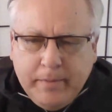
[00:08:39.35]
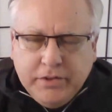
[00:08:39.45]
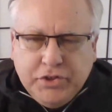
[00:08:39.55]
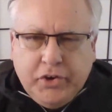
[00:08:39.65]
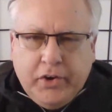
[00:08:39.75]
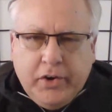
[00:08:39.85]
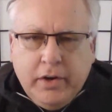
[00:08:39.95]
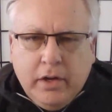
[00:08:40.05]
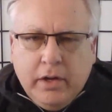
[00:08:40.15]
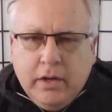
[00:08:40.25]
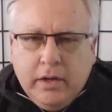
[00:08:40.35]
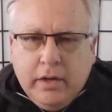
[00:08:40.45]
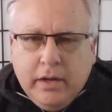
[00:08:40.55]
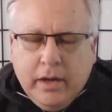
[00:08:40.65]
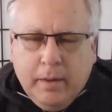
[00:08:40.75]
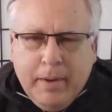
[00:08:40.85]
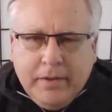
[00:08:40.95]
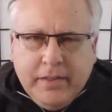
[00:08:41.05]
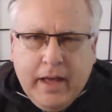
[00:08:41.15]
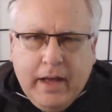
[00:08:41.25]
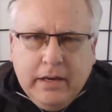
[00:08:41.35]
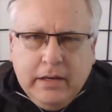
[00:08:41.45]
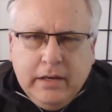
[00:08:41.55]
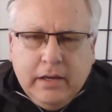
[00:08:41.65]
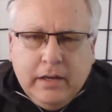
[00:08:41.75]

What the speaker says: I'm not sure about that.